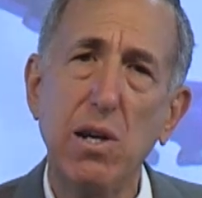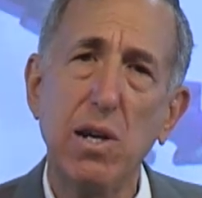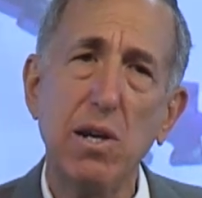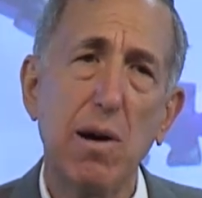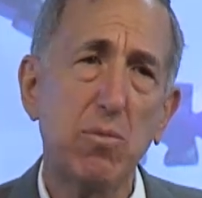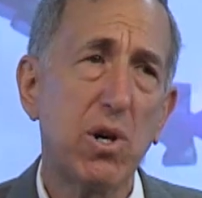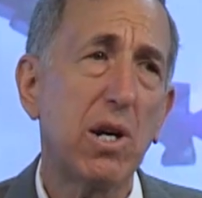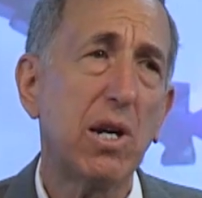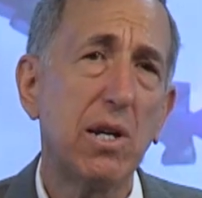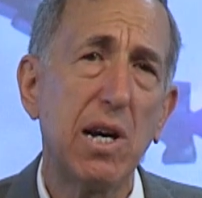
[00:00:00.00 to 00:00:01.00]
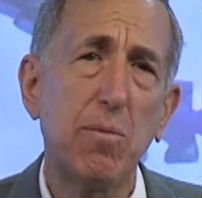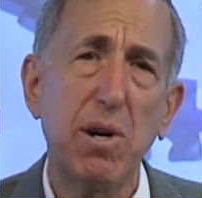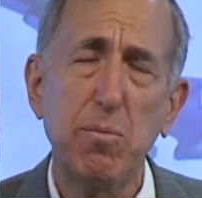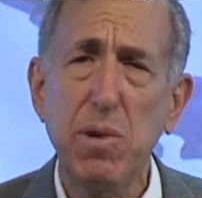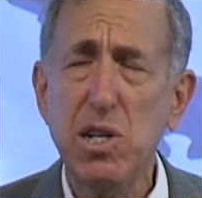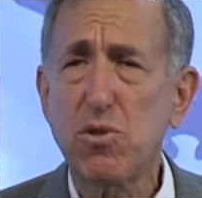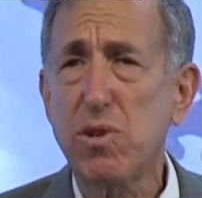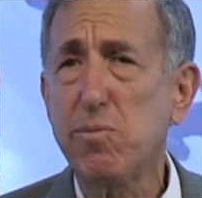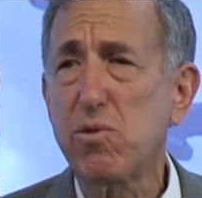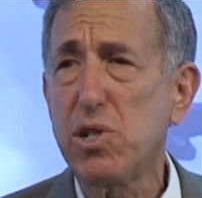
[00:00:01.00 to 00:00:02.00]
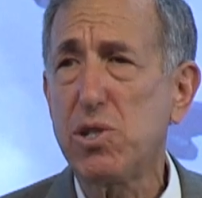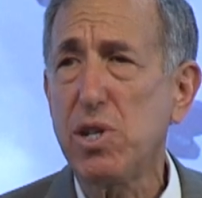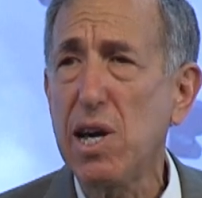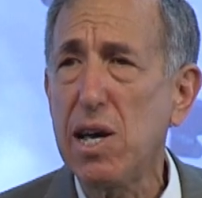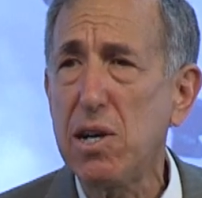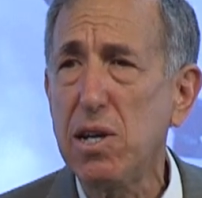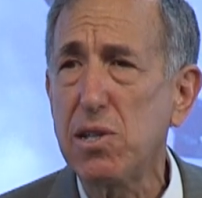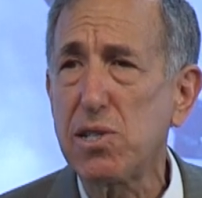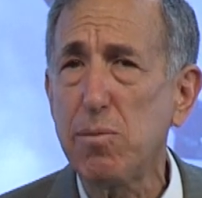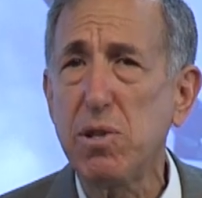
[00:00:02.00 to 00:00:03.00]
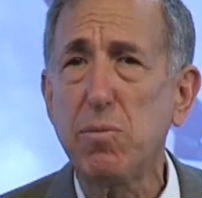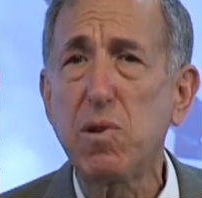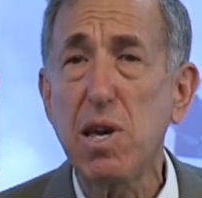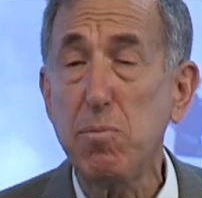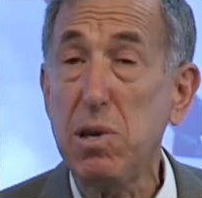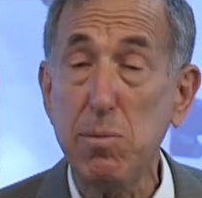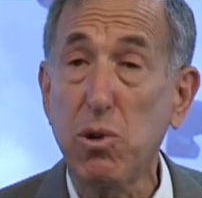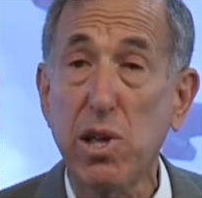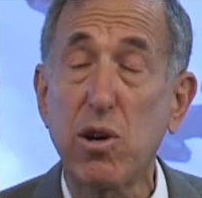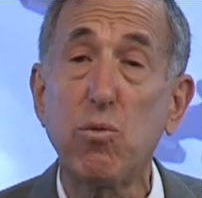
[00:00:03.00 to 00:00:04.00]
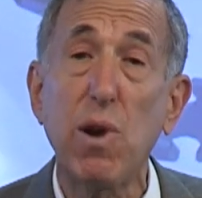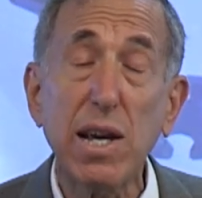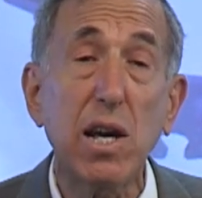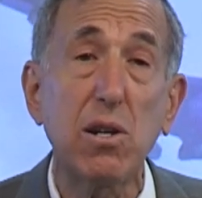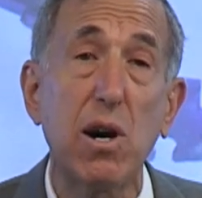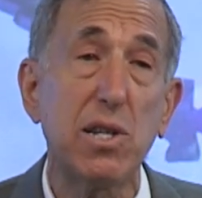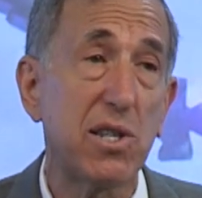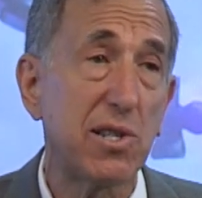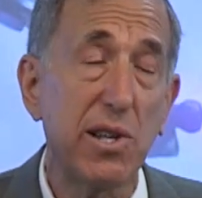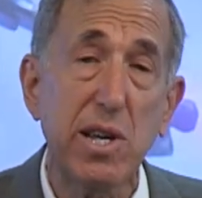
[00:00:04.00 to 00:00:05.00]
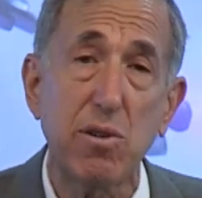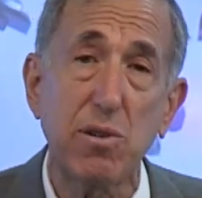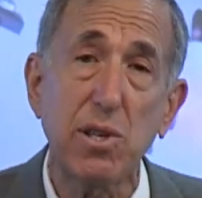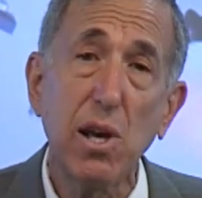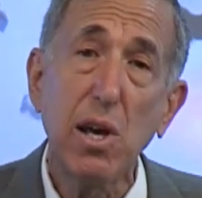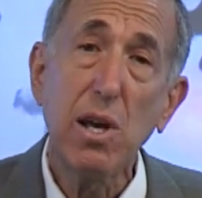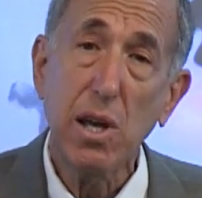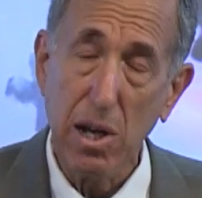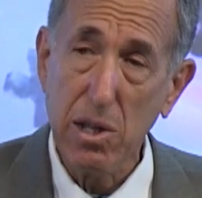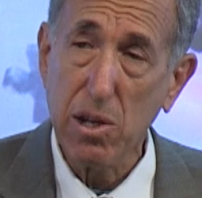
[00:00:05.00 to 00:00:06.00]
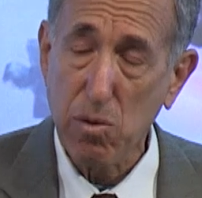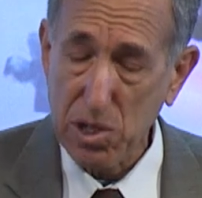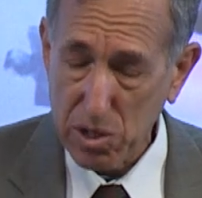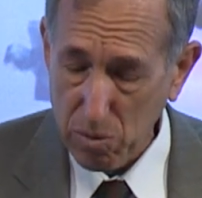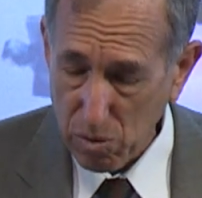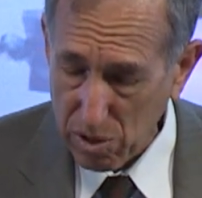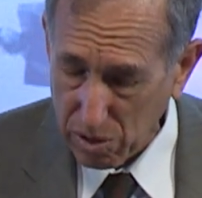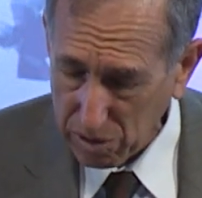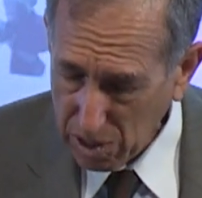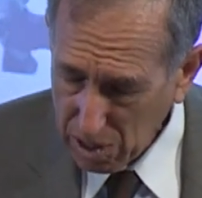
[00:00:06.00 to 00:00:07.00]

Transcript: And I'm talking now about mainstream Christianity and some of the key people that are recognized as leaders in the Christian world.